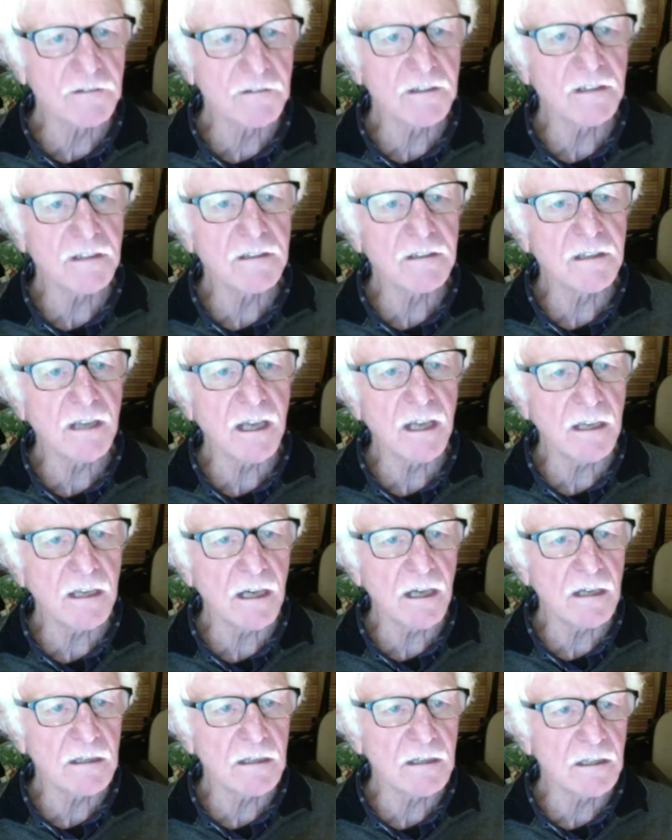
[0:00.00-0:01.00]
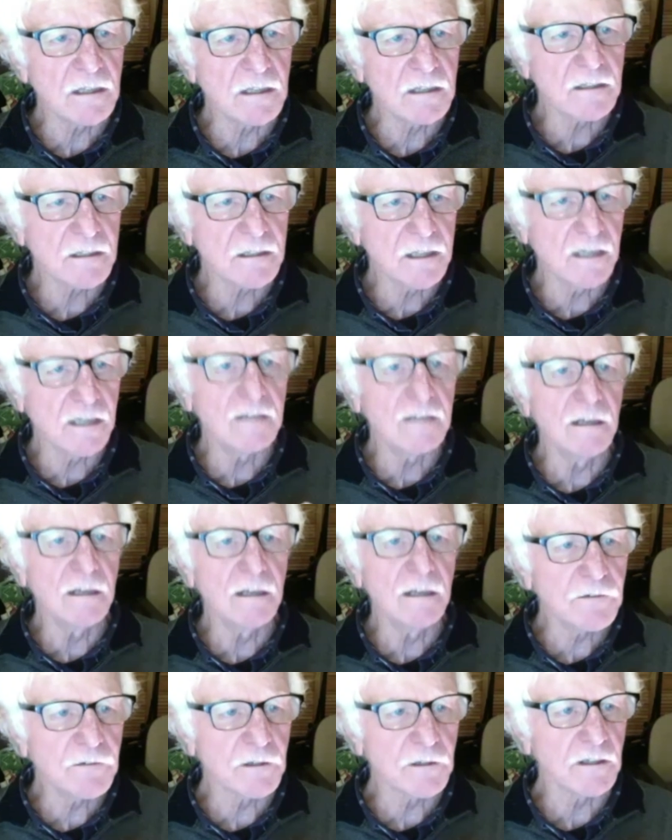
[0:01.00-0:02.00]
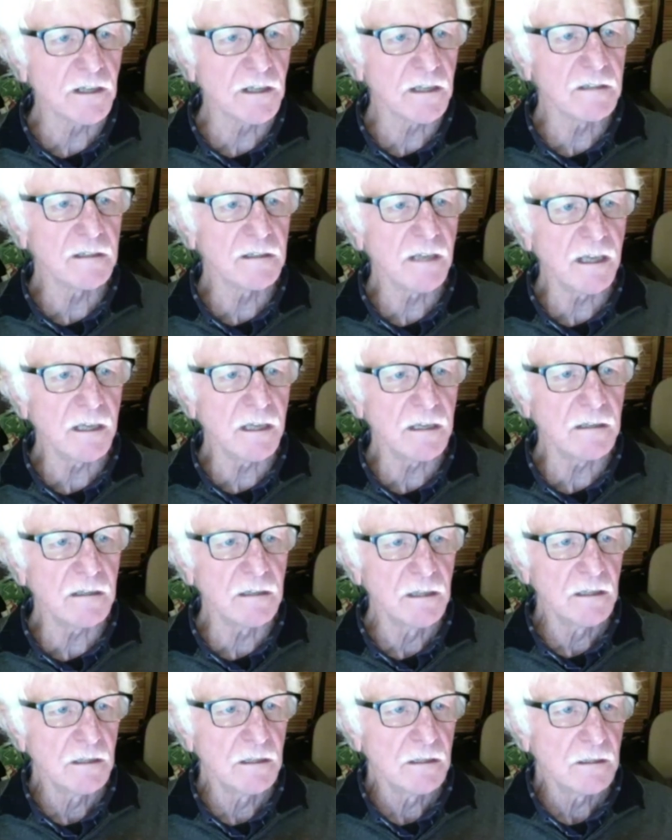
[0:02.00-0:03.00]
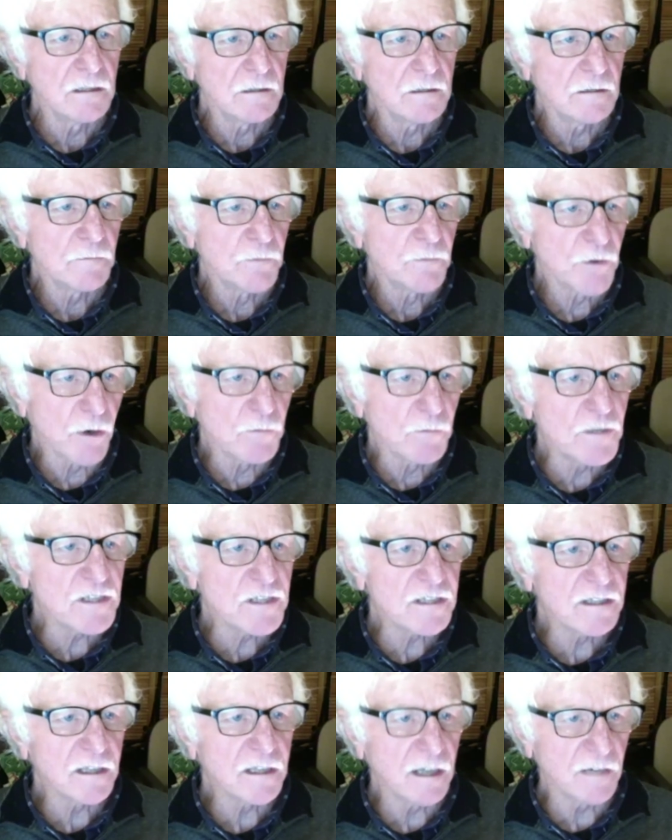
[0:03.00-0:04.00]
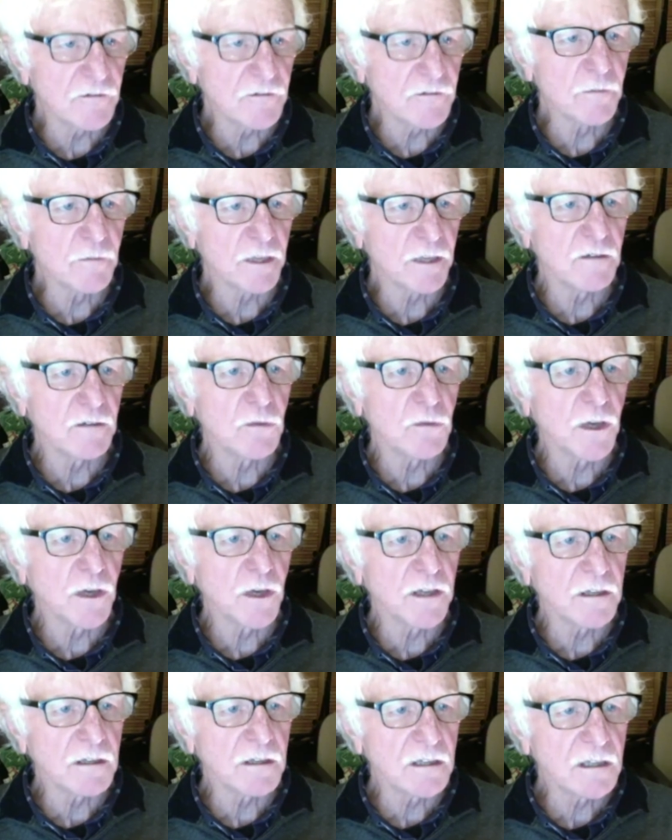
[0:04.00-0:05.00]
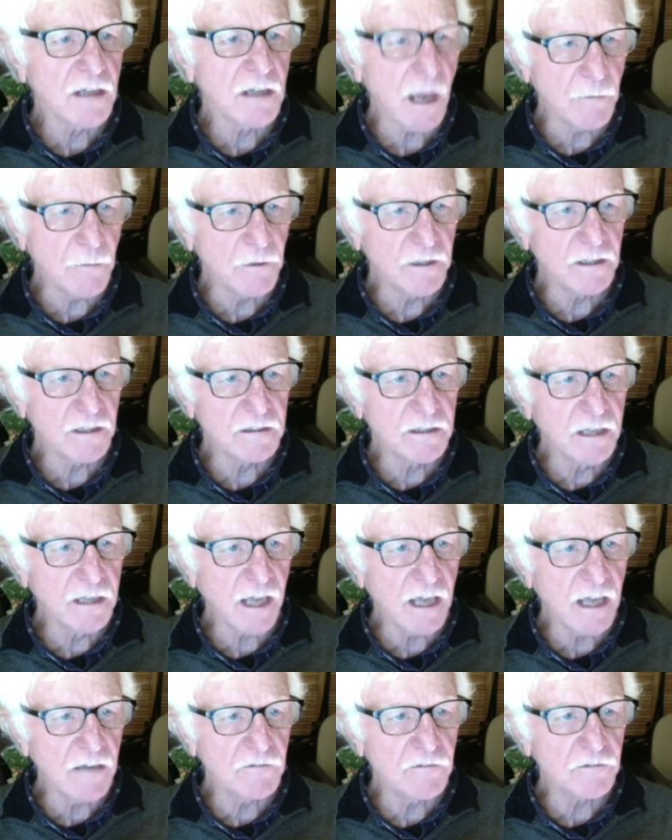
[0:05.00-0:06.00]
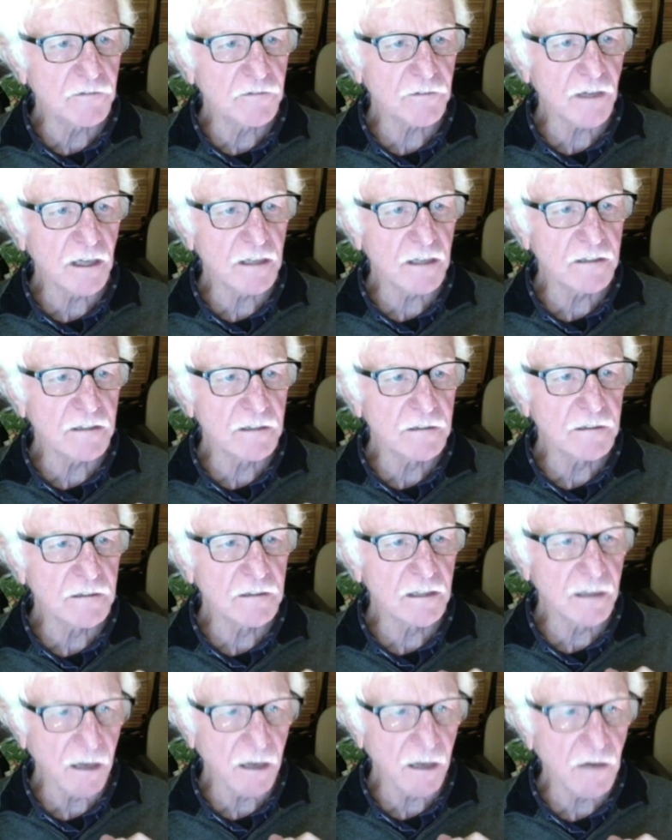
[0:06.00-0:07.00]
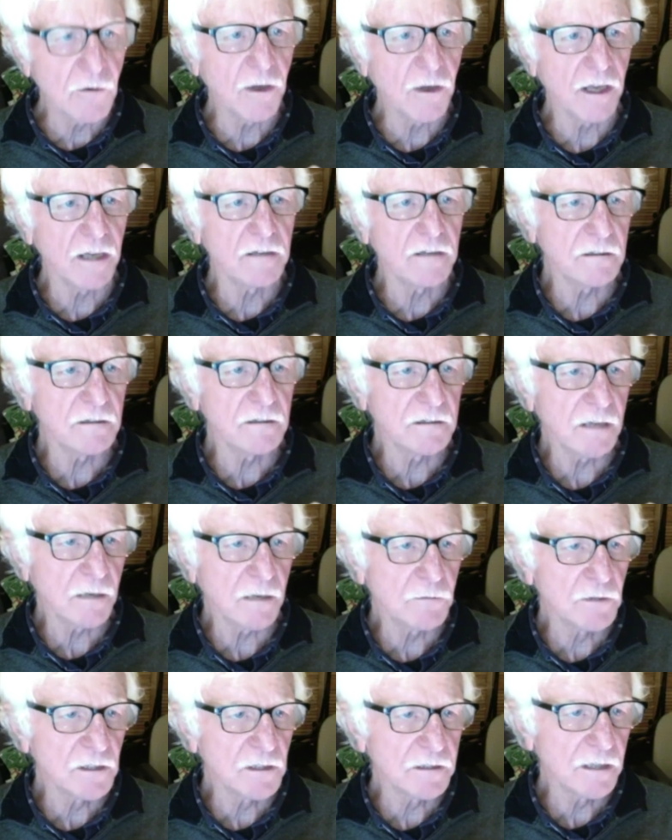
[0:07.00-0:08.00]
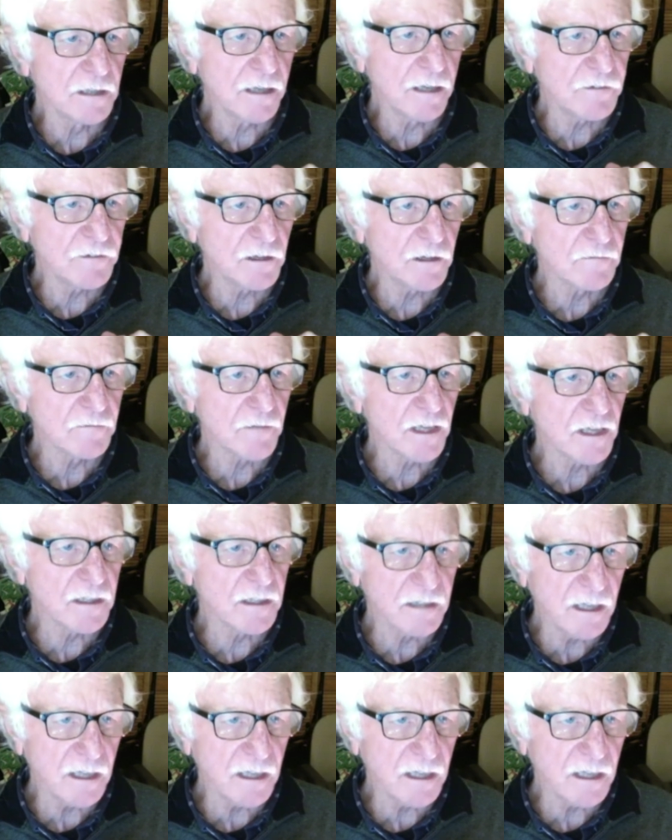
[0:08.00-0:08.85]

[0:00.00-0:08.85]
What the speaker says: that they can deliver, and they promised the government when the cabinet gave the go-ahead that they will deliver, and they